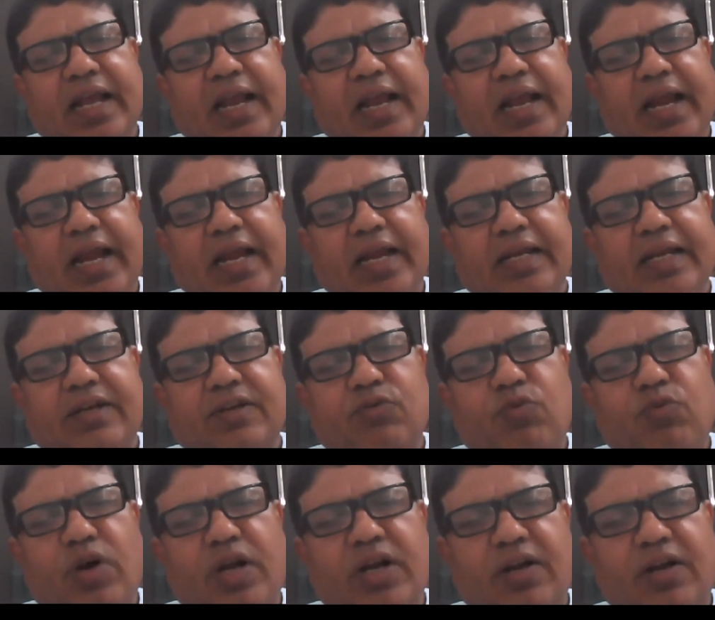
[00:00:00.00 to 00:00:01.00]
and
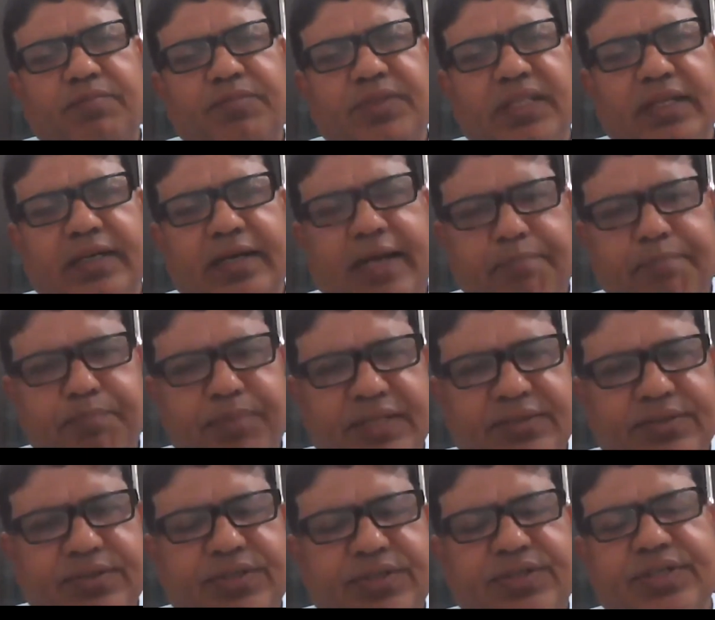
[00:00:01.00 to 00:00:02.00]
one of the
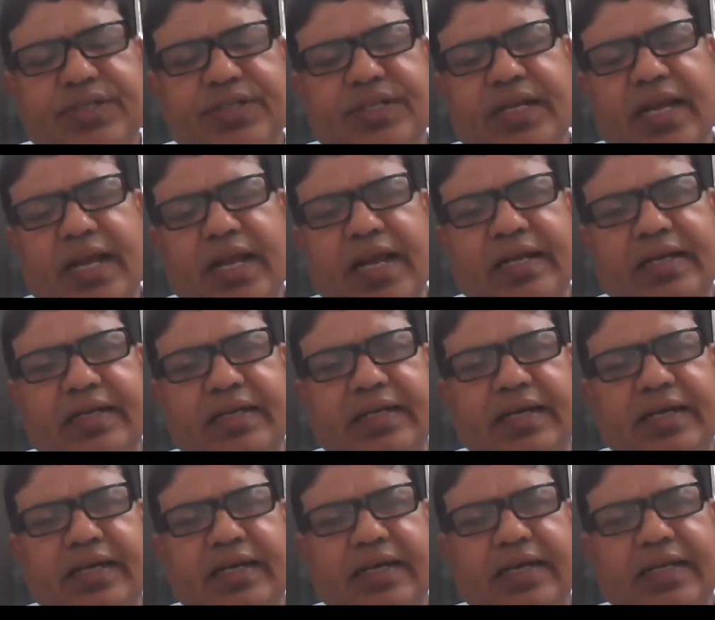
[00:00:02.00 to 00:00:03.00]
rapist and
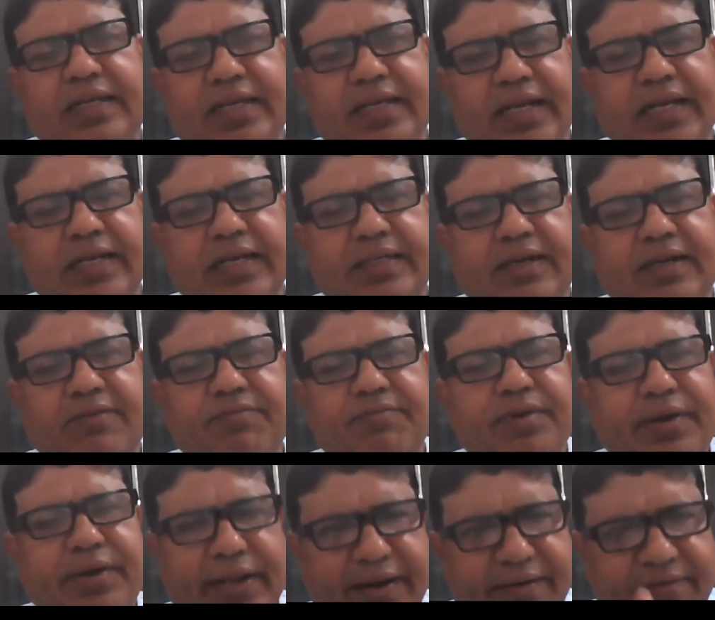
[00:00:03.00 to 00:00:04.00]
killer of
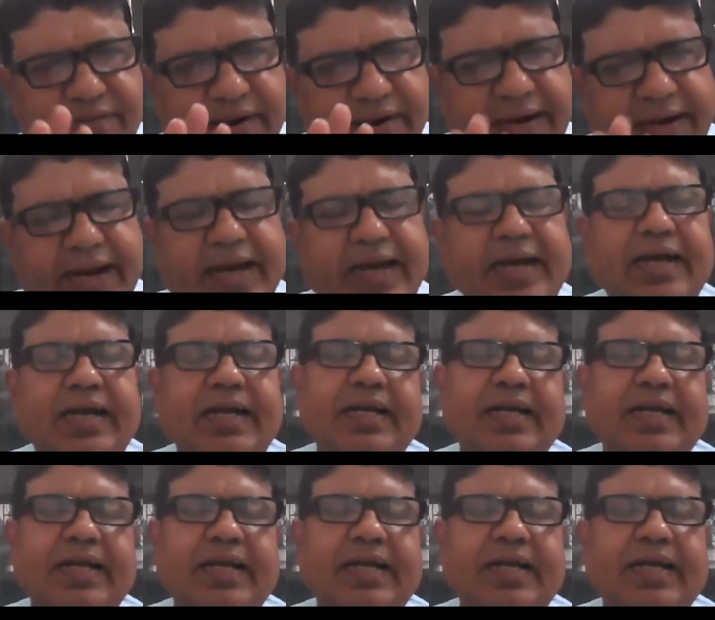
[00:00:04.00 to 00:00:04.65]
Nirbhaya.